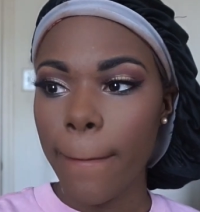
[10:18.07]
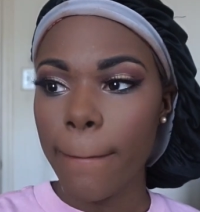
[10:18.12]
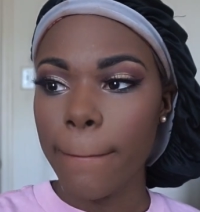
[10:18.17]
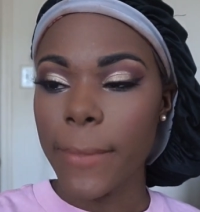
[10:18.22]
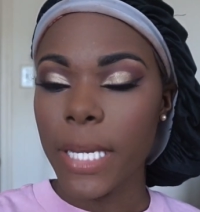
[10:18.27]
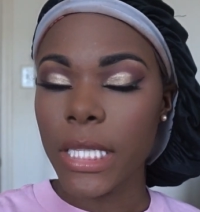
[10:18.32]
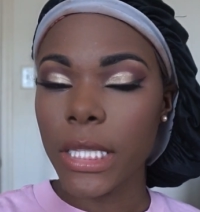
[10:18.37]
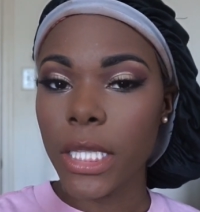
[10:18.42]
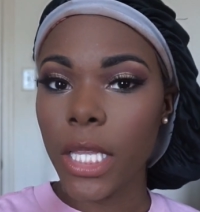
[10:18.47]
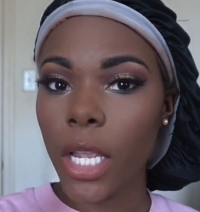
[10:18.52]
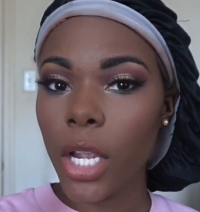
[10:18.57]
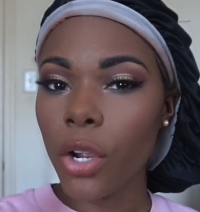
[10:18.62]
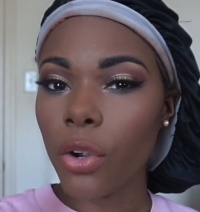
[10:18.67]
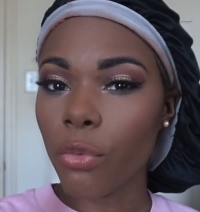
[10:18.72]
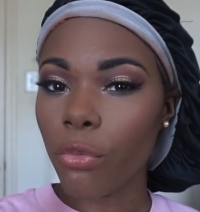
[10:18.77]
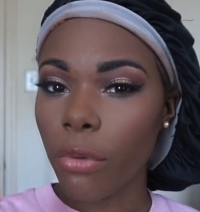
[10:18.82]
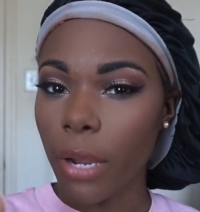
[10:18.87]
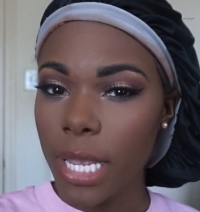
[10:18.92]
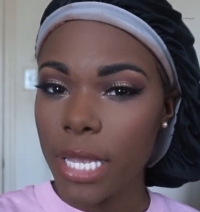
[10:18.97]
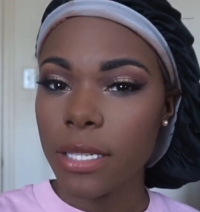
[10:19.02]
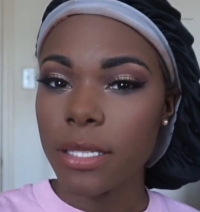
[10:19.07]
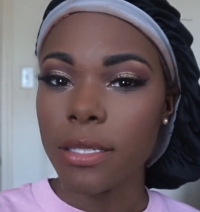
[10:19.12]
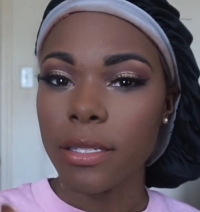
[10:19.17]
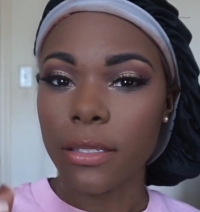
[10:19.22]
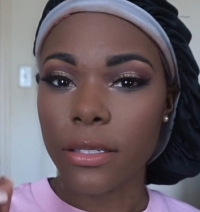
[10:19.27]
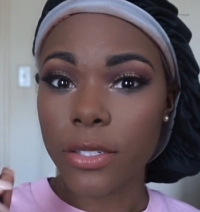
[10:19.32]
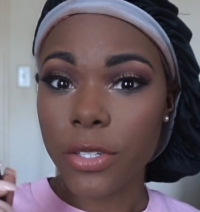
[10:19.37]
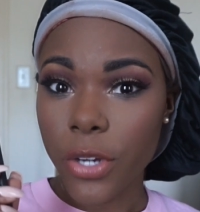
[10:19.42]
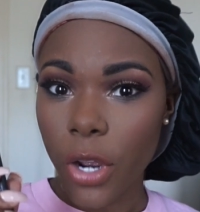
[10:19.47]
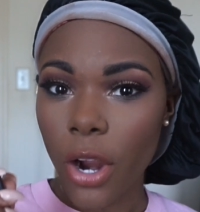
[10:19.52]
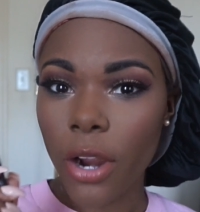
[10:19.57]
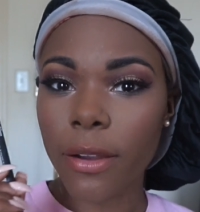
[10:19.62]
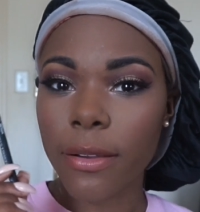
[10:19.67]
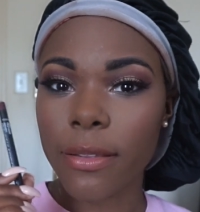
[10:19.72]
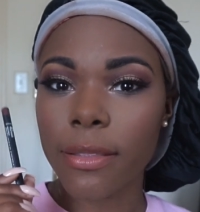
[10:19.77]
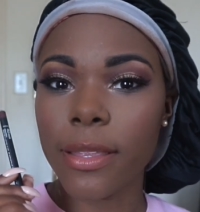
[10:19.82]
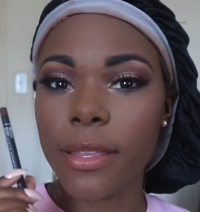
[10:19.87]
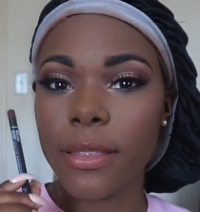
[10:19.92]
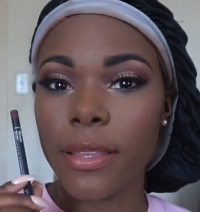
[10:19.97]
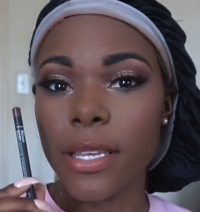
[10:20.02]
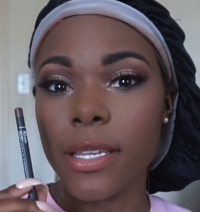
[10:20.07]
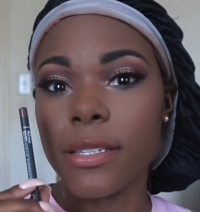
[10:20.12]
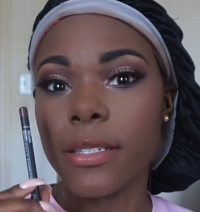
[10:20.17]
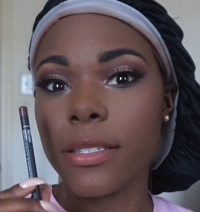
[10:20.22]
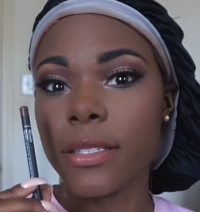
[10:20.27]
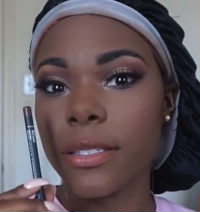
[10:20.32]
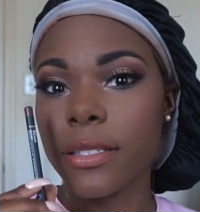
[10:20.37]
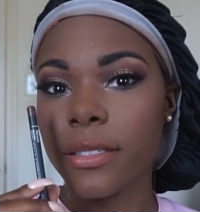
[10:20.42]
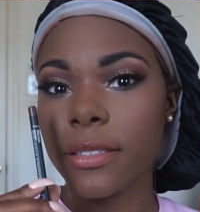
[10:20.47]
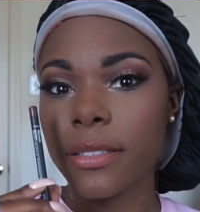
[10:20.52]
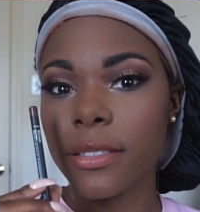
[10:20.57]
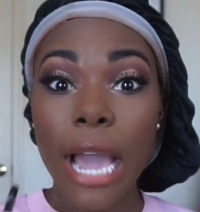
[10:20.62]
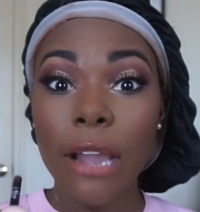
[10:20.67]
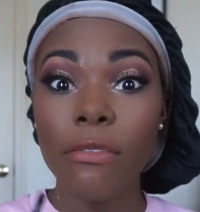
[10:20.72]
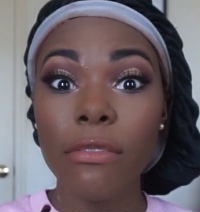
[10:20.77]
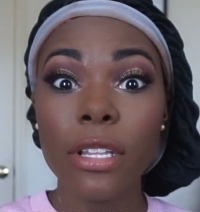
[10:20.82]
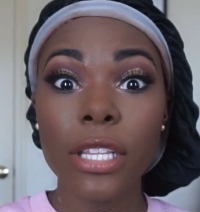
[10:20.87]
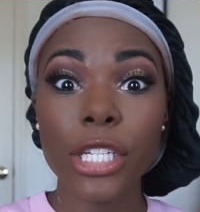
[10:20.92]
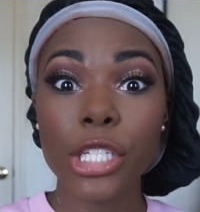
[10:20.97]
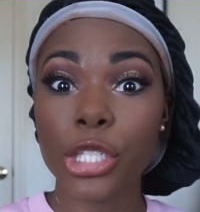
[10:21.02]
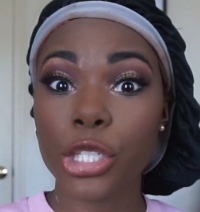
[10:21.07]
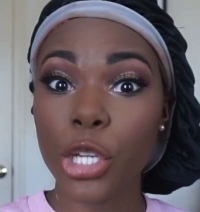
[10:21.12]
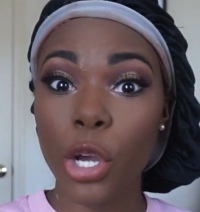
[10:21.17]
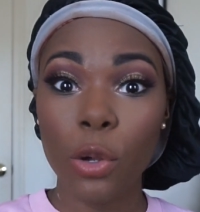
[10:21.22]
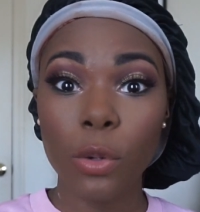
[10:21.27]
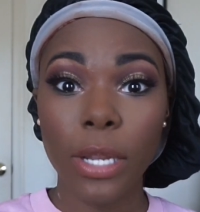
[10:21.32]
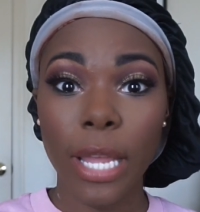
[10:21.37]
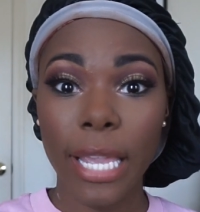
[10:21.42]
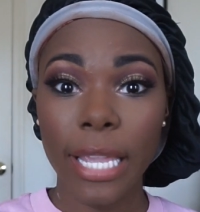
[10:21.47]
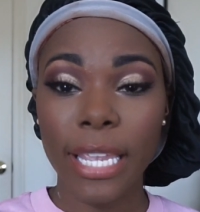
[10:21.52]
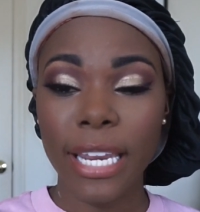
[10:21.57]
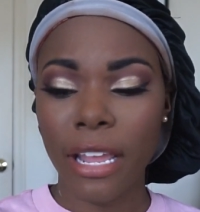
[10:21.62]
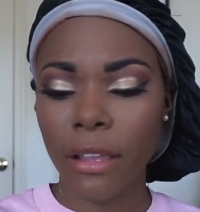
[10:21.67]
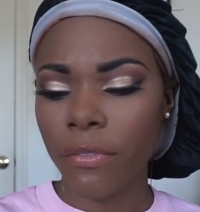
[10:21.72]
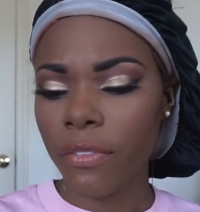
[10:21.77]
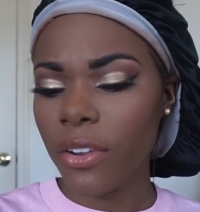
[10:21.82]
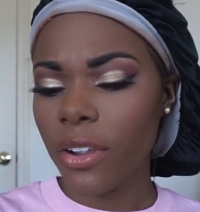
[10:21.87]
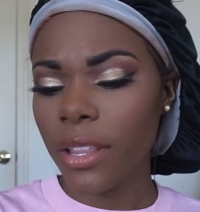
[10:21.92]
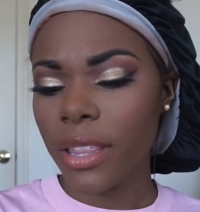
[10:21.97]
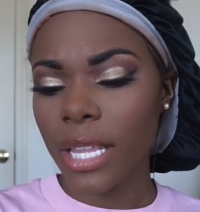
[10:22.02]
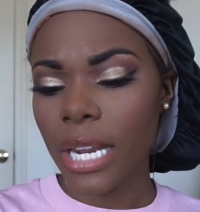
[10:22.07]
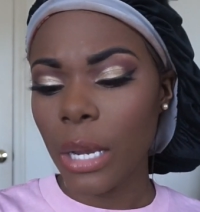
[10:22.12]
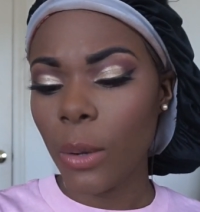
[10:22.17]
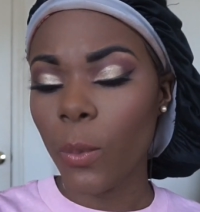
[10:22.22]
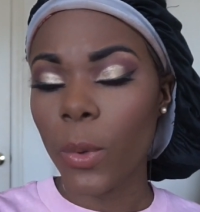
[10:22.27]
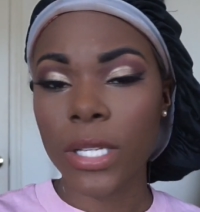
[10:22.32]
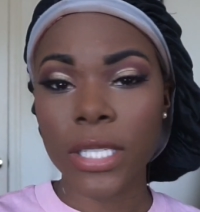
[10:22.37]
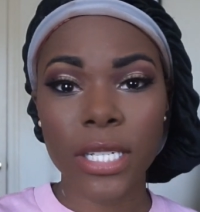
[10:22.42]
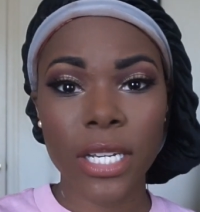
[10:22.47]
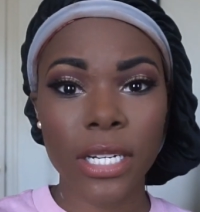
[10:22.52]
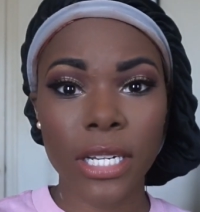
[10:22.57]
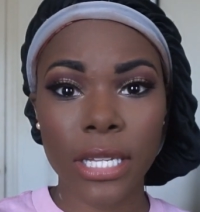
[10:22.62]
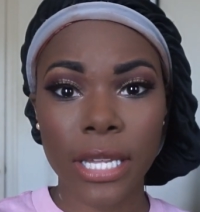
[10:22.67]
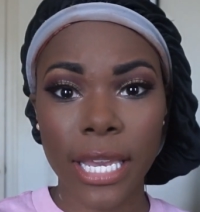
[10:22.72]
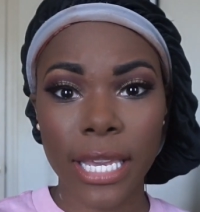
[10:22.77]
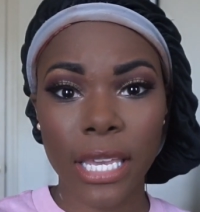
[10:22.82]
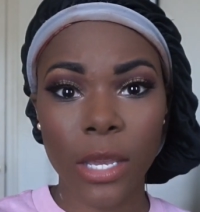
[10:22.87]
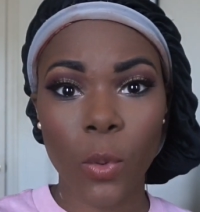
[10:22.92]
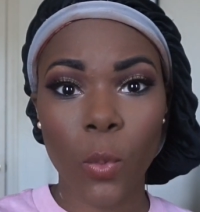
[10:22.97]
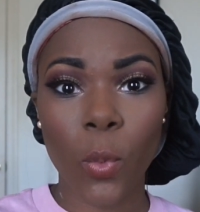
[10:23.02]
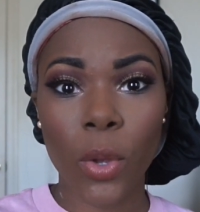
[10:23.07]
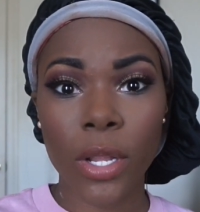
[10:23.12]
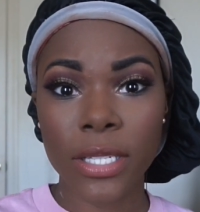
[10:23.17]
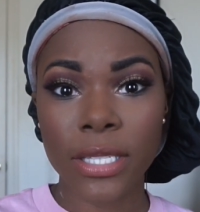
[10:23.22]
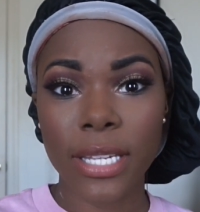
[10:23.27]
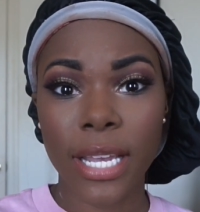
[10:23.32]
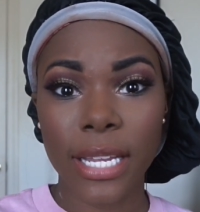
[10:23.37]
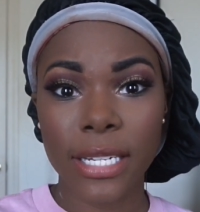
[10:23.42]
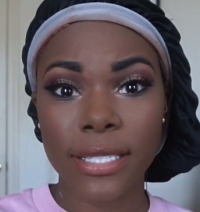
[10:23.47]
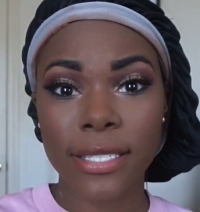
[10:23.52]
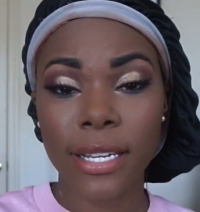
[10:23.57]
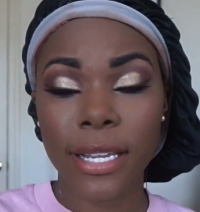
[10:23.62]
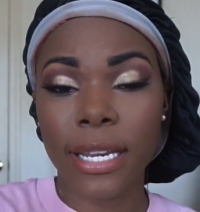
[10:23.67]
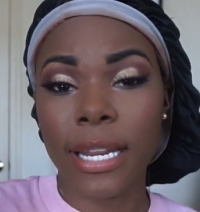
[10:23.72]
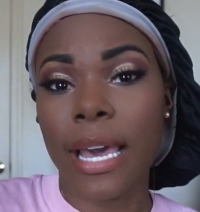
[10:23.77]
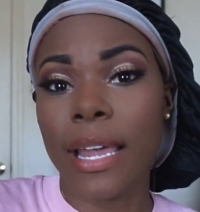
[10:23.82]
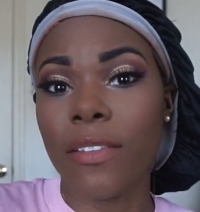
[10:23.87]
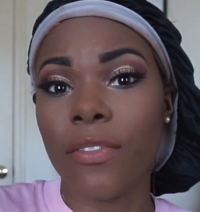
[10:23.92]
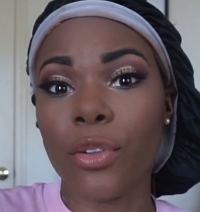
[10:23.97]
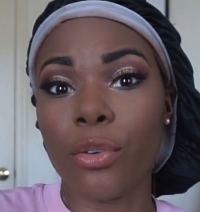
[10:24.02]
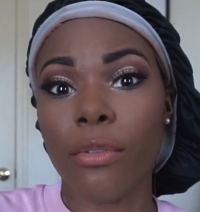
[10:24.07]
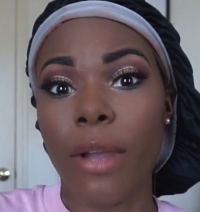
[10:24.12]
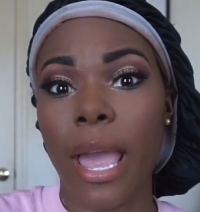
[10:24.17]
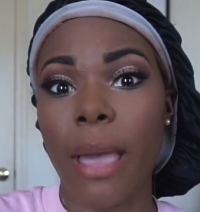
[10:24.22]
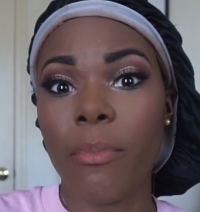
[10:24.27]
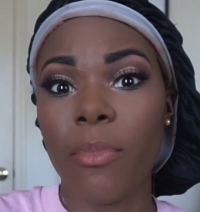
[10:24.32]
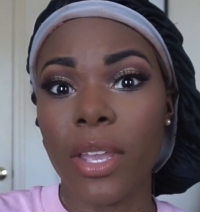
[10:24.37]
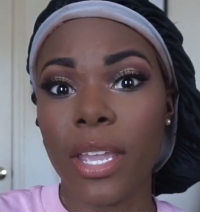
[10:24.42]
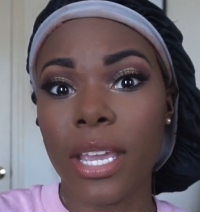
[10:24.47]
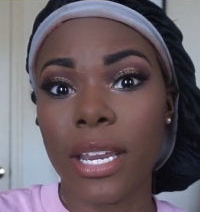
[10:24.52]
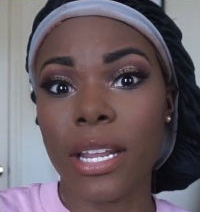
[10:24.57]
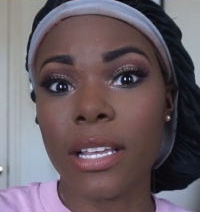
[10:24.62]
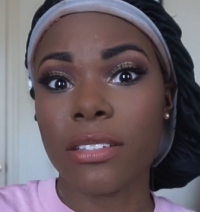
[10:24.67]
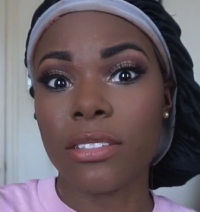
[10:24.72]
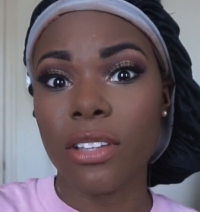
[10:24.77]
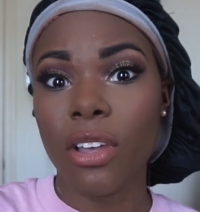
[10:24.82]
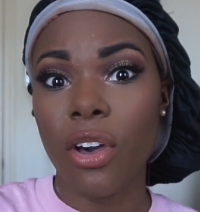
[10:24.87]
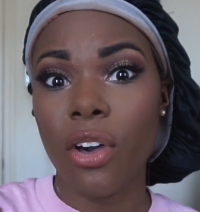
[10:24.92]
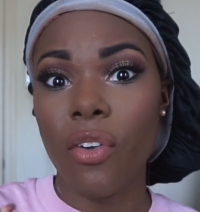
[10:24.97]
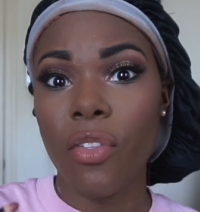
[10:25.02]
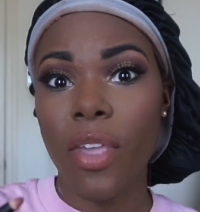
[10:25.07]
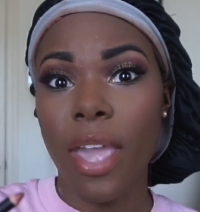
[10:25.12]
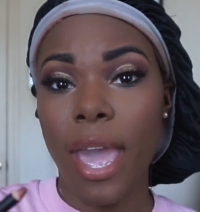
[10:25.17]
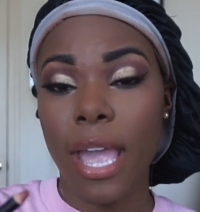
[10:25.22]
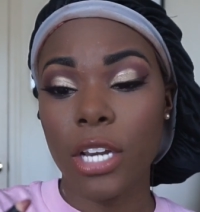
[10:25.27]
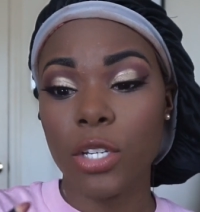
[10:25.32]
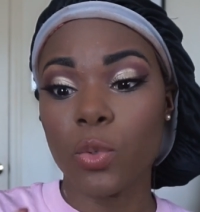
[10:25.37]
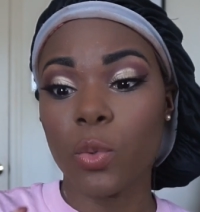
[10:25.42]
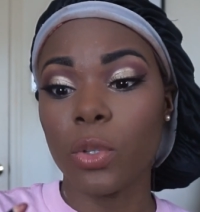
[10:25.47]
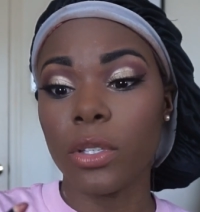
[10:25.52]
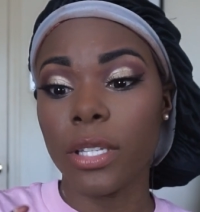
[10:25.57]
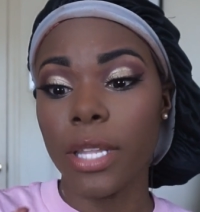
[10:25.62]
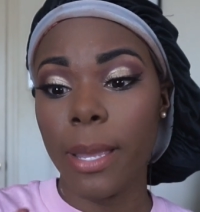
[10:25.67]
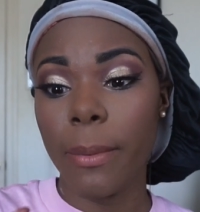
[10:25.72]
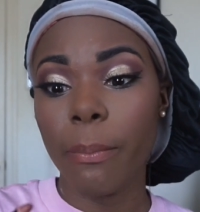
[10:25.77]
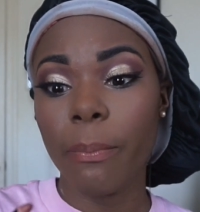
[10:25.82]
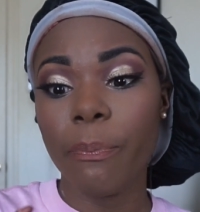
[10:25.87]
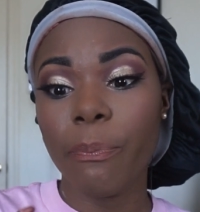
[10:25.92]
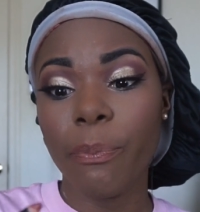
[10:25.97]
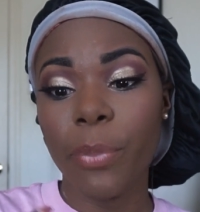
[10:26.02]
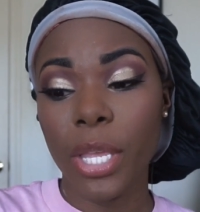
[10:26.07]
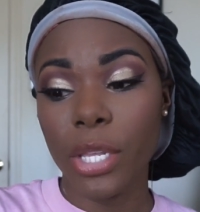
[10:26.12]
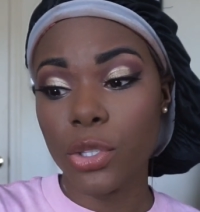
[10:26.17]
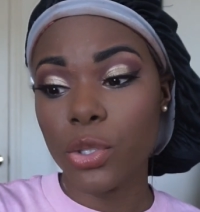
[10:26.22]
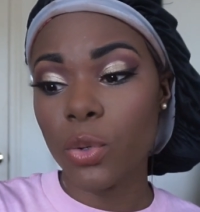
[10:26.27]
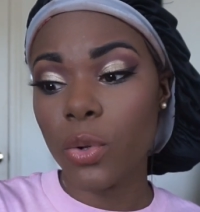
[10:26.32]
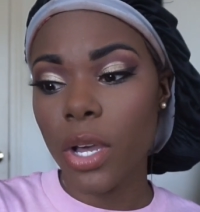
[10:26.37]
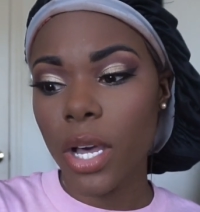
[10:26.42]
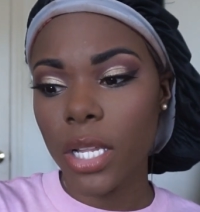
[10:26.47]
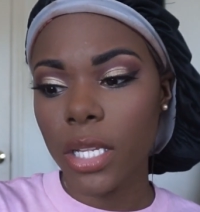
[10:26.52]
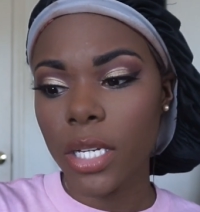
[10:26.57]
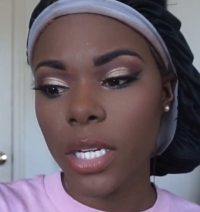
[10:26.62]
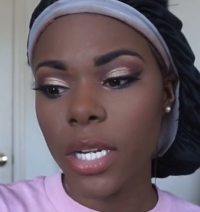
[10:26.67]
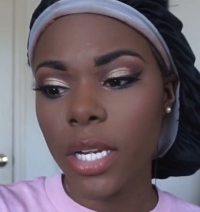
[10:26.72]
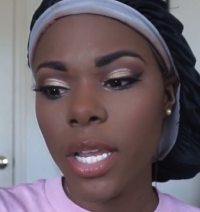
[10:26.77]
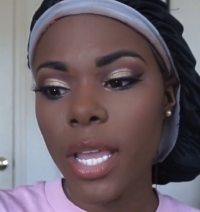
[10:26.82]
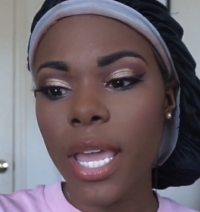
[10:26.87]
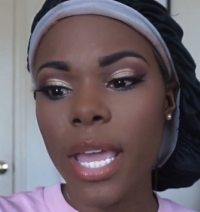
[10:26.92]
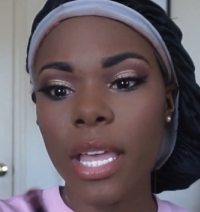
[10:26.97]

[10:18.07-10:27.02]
But there are raisins darker than this. I really don't like it. I figured that I wasn't gonna like it once I took it out of the wrapping and I saw the actual lip pencil color.